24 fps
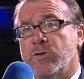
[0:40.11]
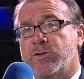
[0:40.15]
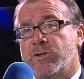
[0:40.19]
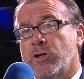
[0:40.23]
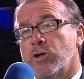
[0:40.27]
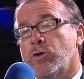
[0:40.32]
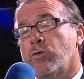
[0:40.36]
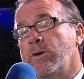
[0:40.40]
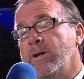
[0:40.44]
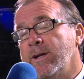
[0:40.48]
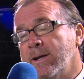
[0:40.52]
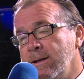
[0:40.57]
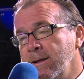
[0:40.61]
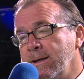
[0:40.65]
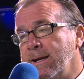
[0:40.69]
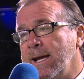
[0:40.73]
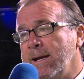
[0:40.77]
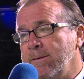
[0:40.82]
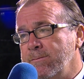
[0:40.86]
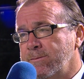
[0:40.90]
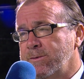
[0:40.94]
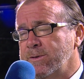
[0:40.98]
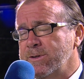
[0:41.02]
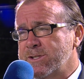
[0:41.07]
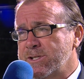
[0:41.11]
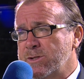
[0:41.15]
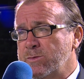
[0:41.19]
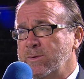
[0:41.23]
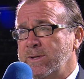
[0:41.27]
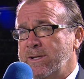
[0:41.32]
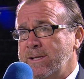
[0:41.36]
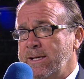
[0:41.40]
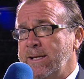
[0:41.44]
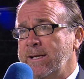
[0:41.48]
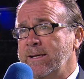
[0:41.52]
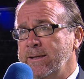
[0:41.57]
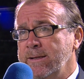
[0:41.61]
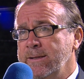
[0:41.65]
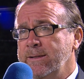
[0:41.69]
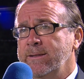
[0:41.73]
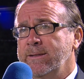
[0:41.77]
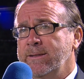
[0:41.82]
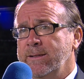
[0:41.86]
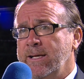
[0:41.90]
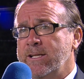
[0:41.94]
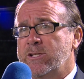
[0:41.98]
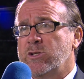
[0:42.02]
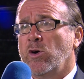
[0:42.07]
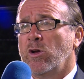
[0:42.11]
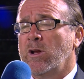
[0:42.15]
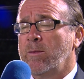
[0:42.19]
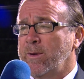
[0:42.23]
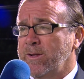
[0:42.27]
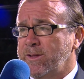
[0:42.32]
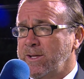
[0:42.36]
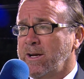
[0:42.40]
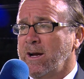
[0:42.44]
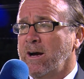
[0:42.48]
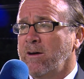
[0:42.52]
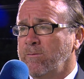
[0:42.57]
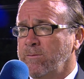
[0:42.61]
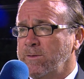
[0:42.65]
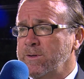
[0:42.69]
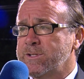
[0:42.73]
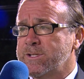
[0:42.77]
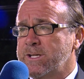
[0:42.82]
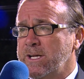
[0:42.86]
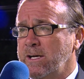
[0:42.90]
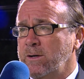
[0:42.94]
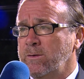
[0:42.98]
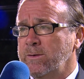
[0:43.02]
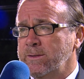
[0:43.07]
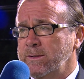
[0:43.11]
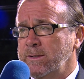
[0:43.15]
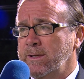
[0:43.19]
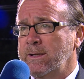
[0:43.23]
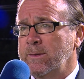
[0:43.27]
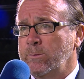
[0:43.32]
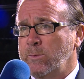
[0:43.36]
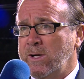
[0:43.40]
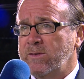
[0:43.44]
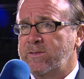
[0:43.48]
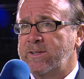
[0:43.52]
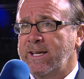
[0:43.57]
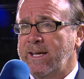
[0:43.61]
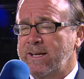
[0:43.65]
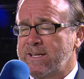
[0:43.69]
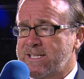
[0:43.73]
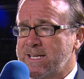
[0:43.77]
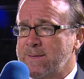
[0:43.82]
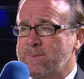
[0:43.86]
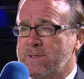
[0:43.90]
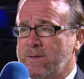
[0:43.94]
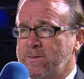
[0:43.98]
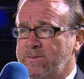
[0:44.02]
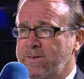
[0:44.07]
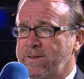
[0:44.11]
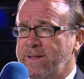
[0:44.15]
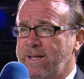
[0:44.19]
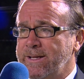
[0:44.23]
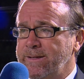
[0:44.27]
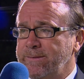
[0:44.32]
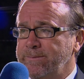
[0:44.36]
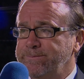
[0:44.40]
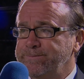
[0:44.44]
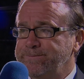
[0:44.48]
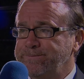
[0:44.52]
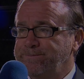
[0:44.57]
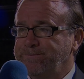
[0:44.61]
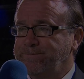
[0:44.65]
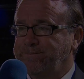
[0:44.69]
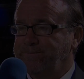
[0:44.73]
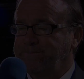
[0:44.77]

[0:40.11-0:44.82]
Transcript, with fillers: So it's a critical game for us. It really, it's all about the conference now, and, and we have to get ourselves up for that.